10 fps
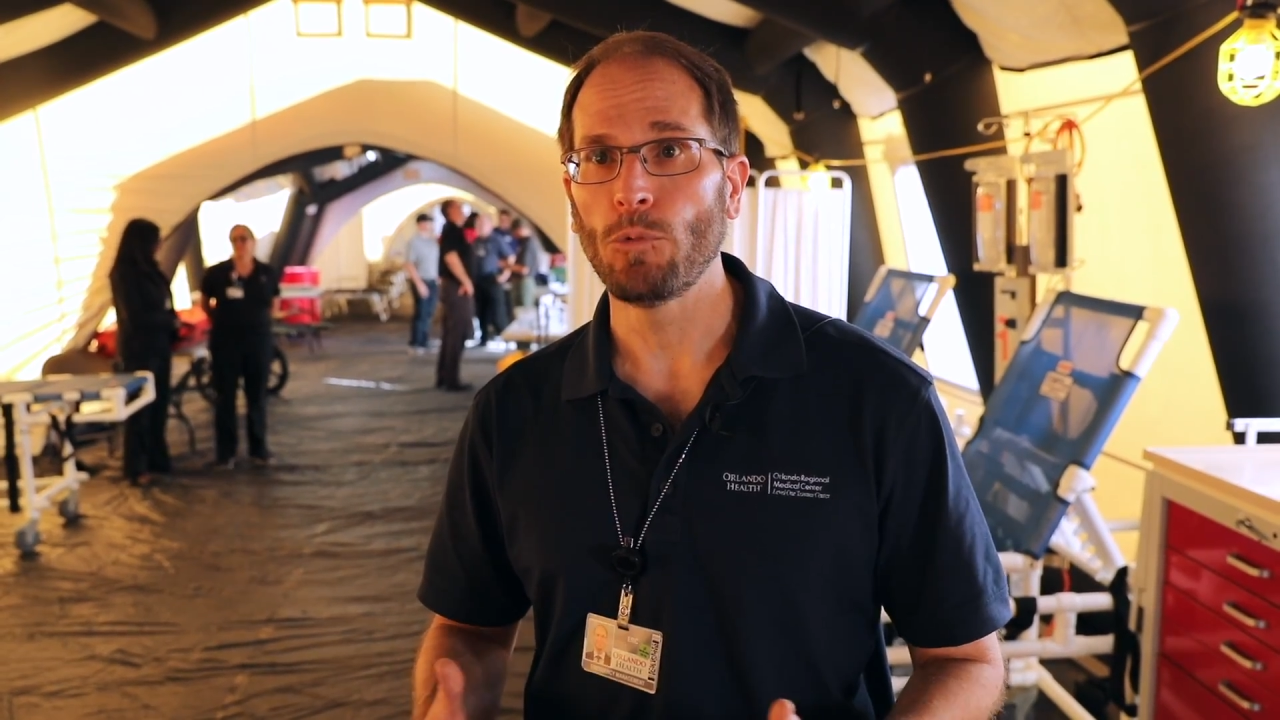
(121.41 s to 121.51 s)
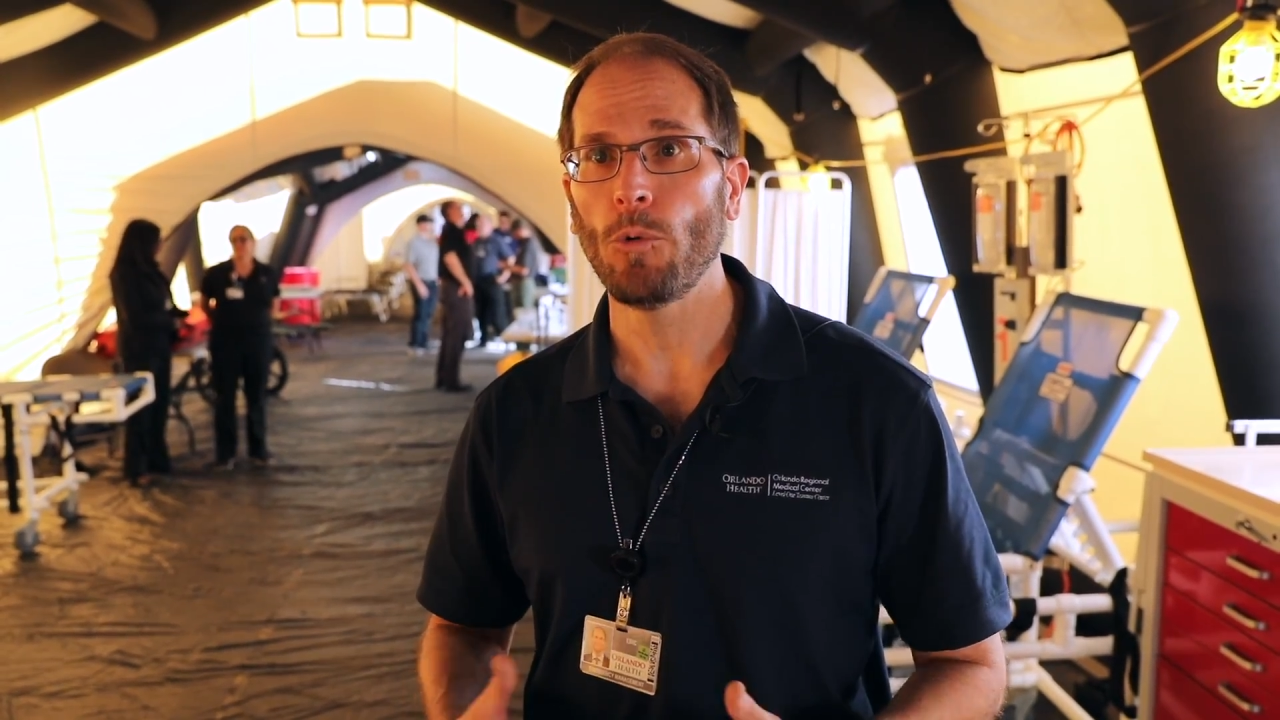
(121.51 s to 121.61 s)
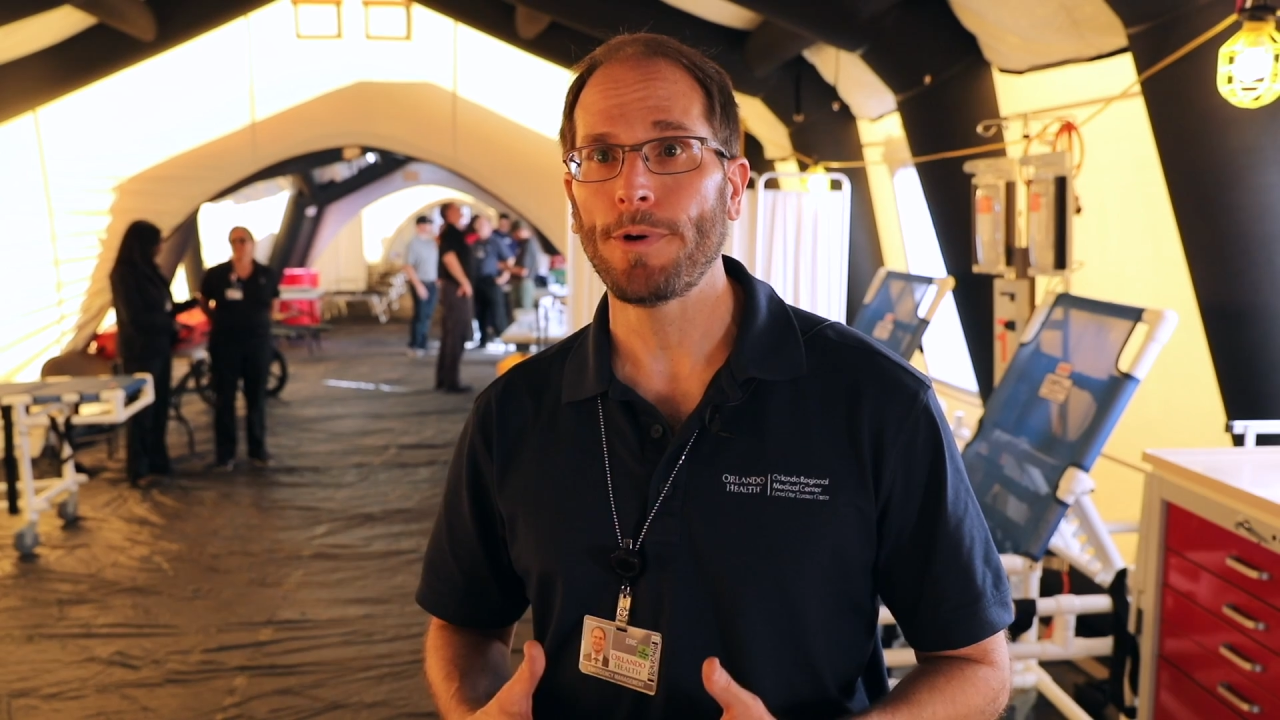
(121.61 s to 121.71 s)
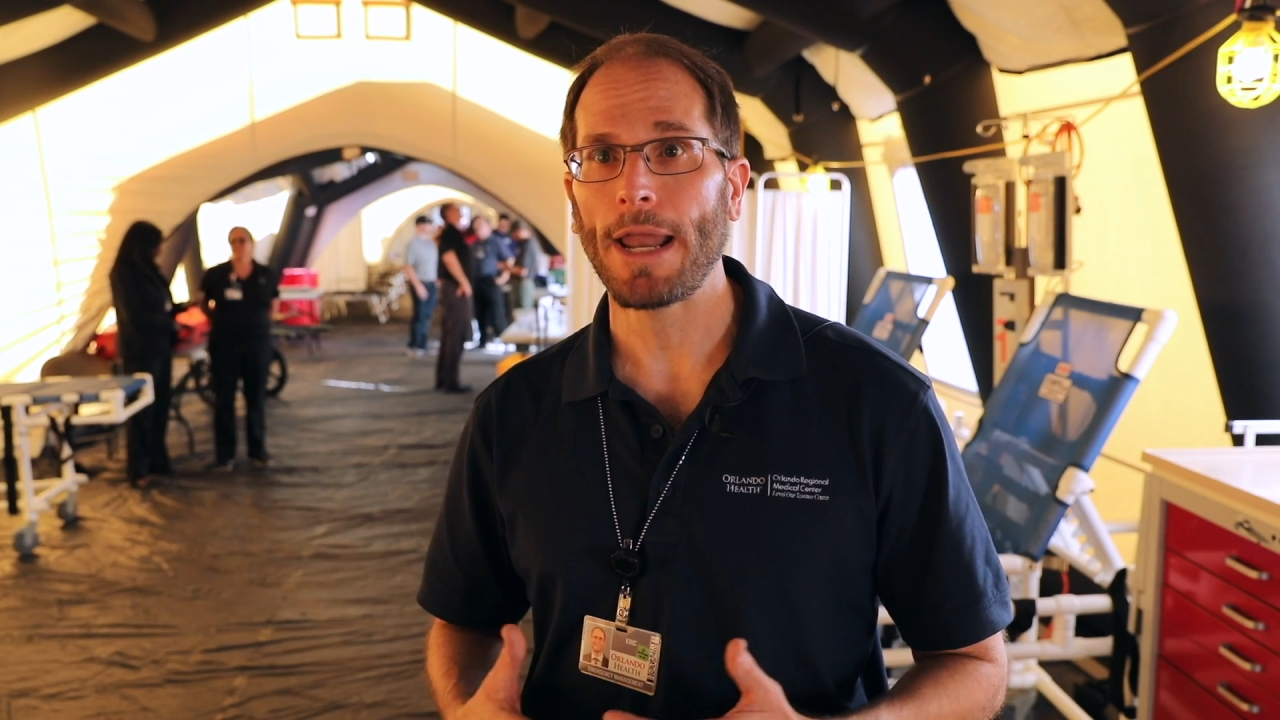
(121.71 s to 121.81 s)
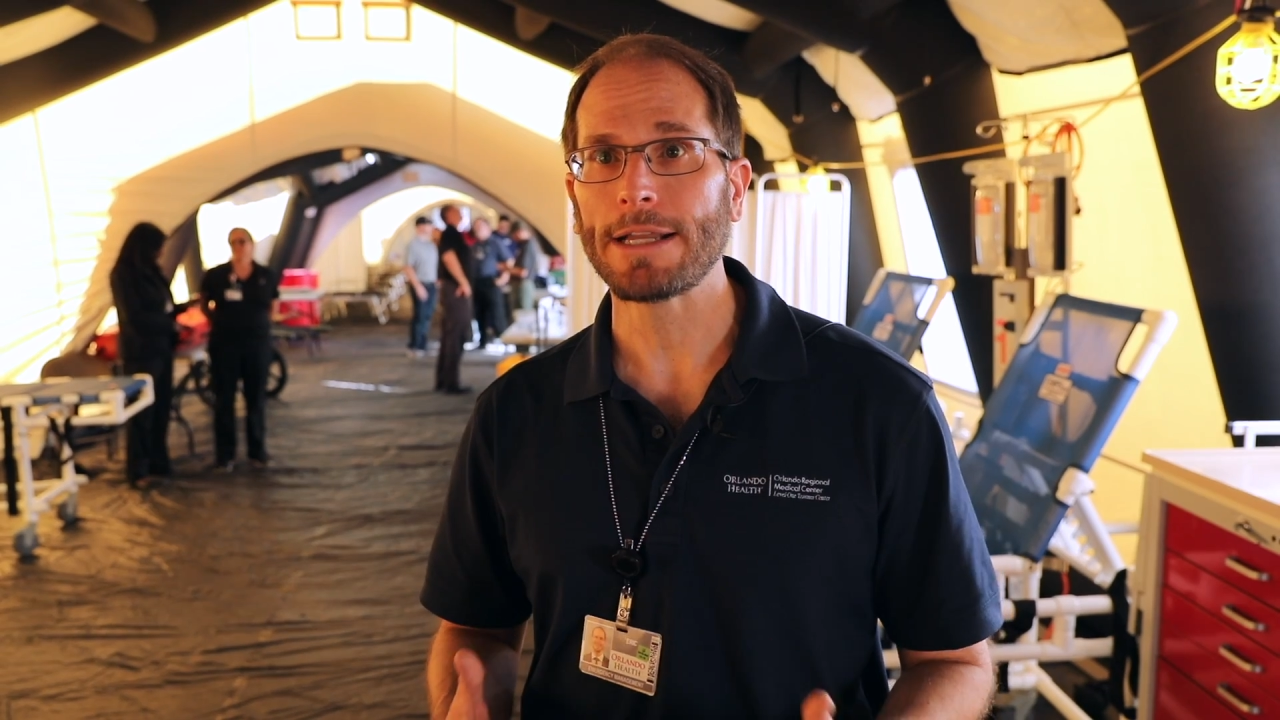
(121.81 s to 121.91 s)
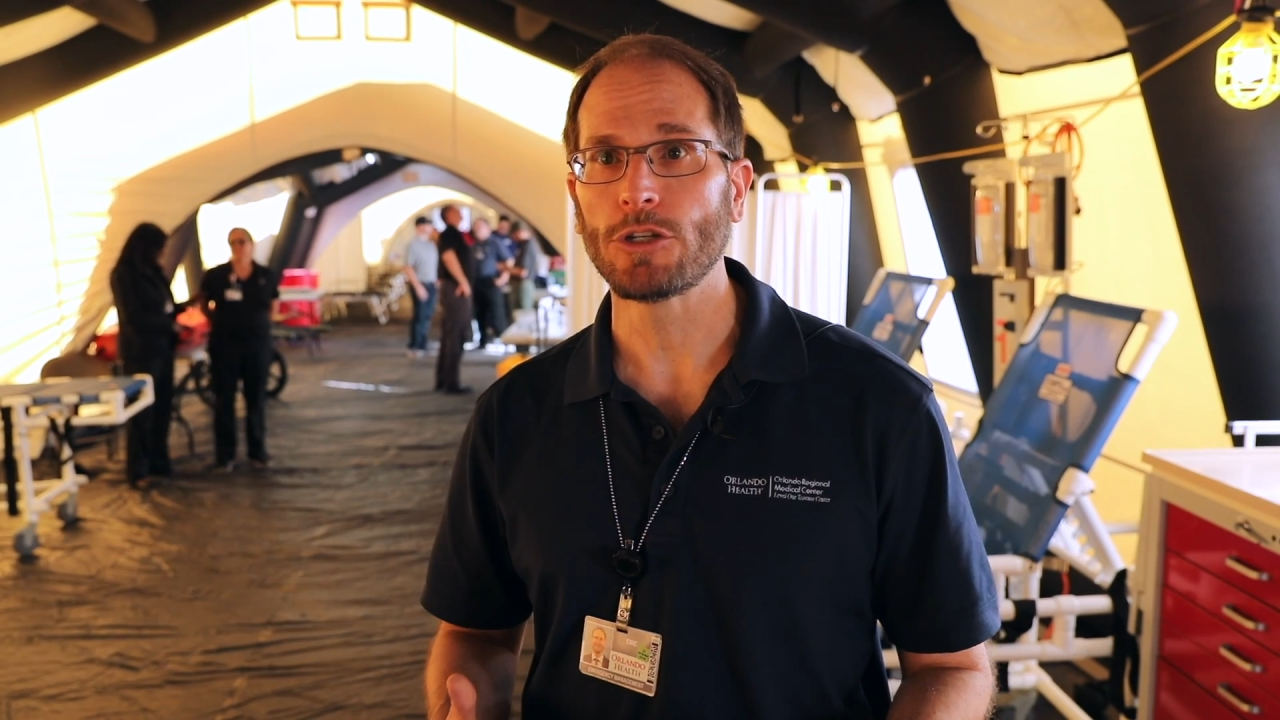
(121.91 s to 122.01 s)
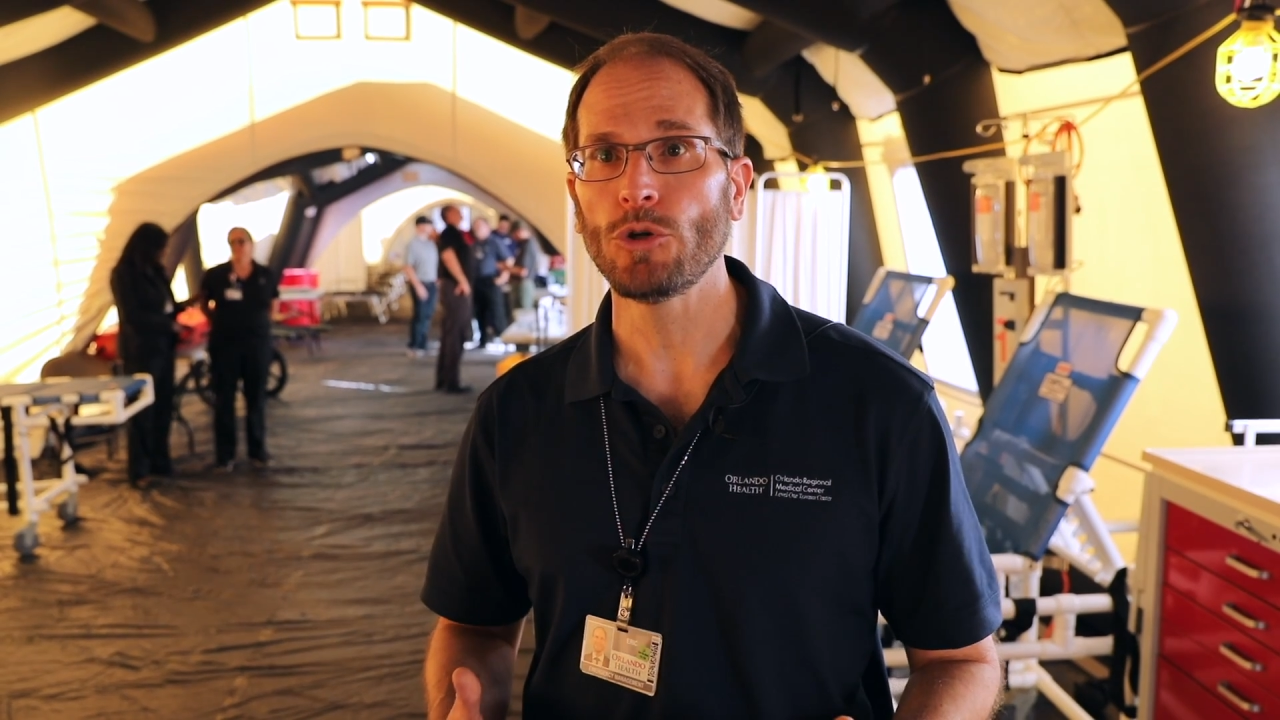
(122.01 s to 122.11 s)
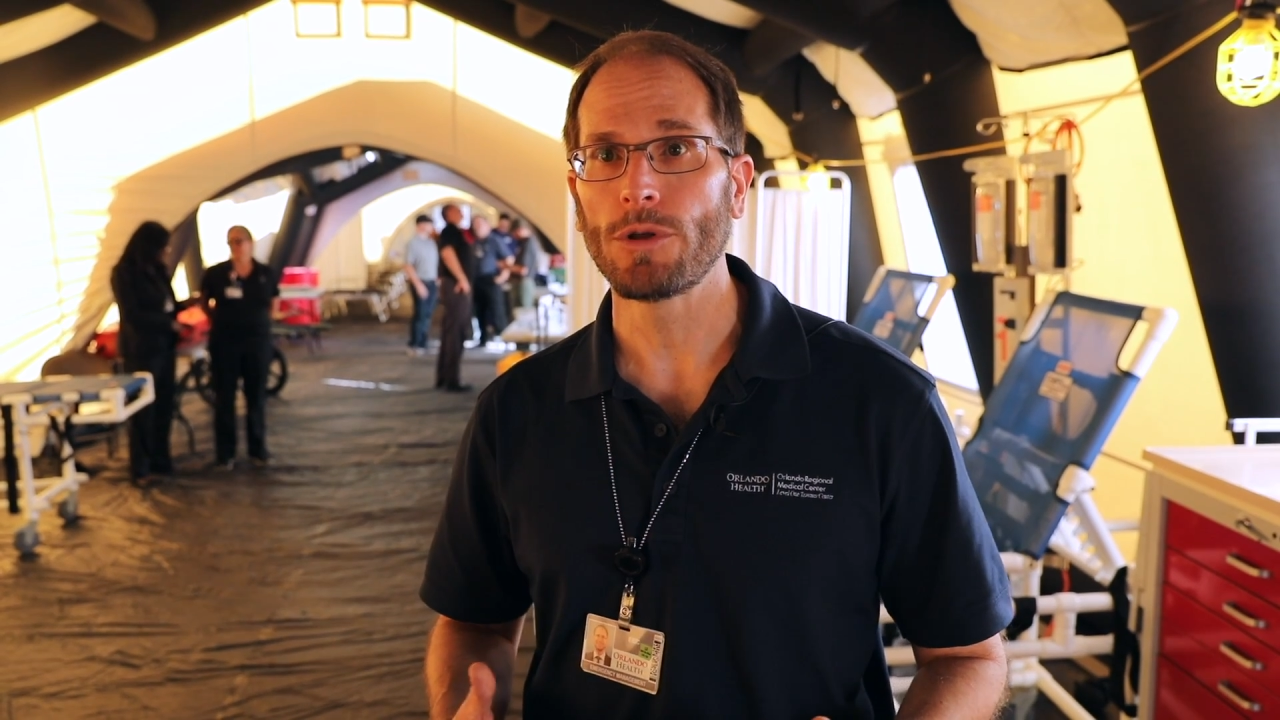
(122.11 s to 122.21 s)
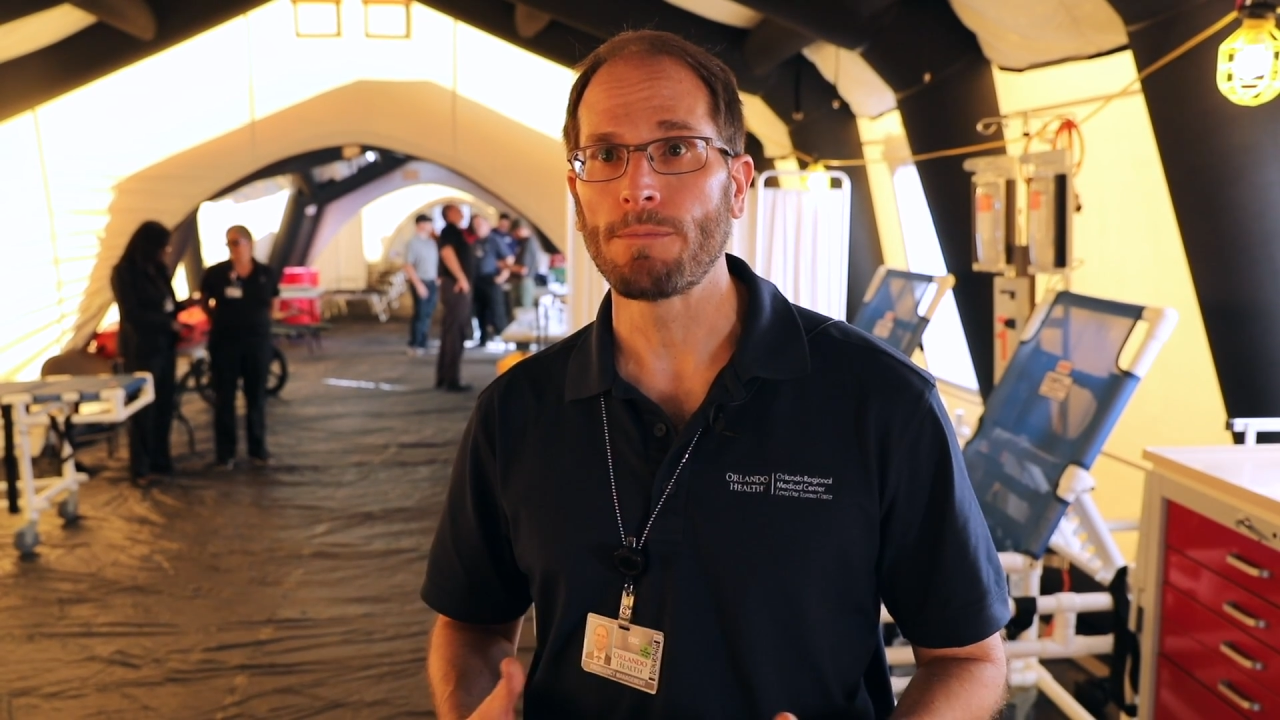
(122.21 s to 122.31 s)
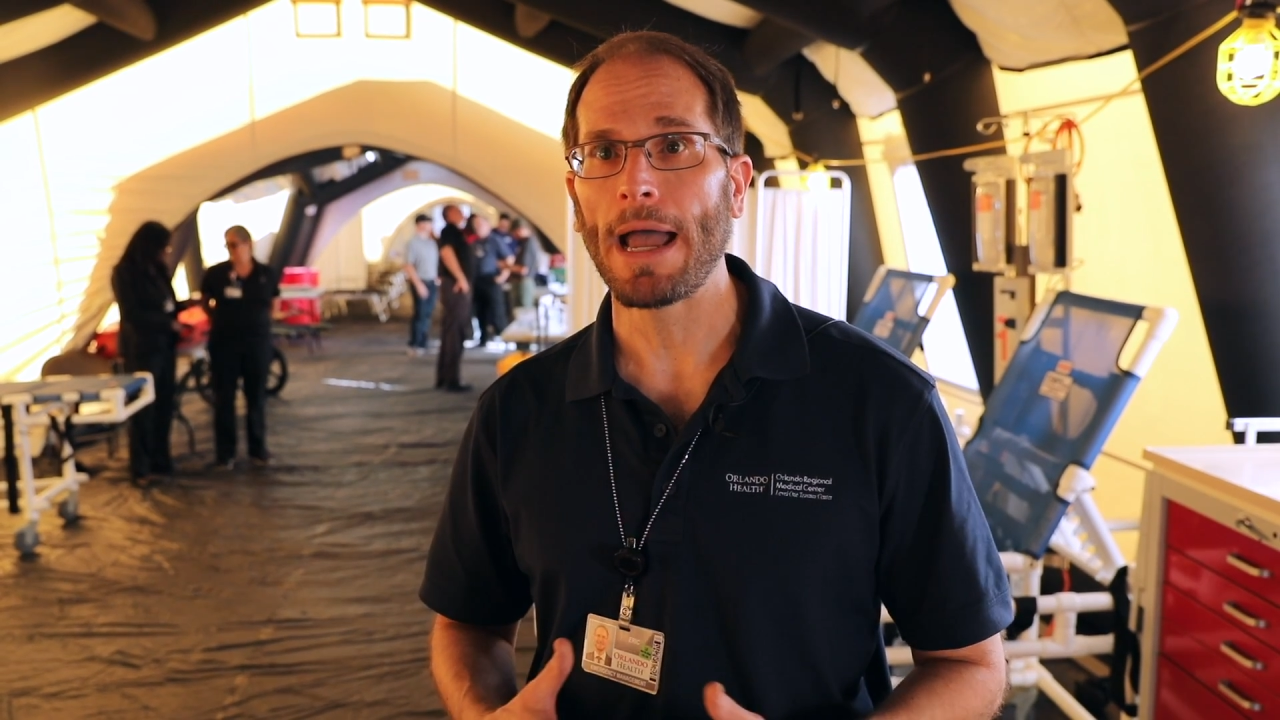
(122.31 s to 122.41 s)
what would I
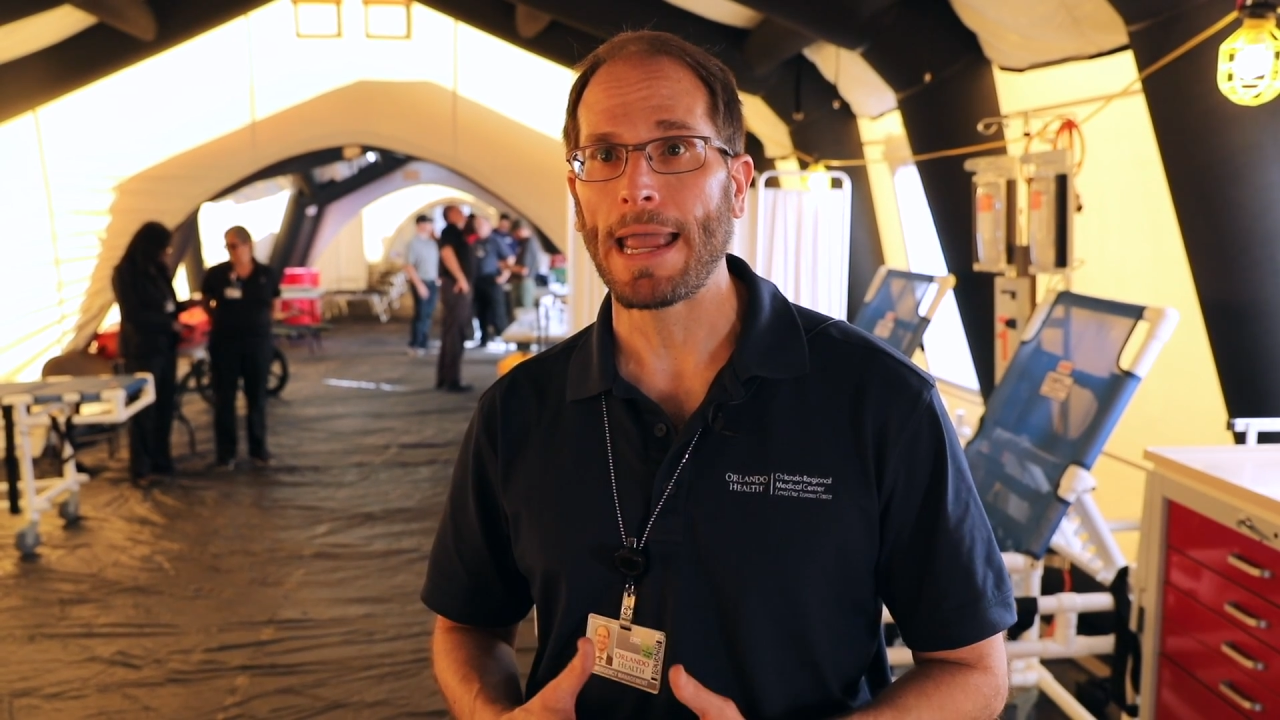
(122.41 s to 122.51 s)
do in my